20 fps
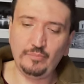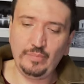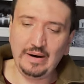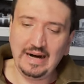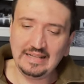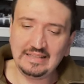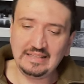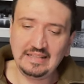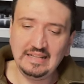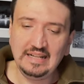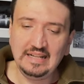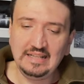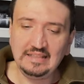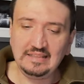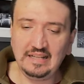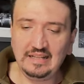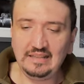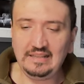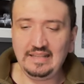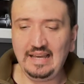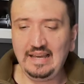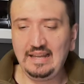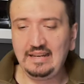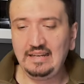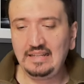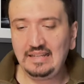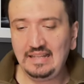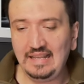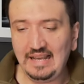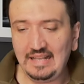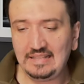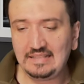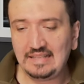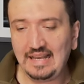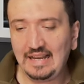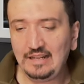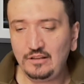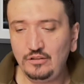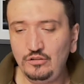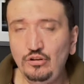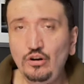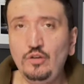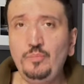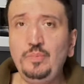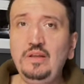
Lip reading: But till then, yes, I do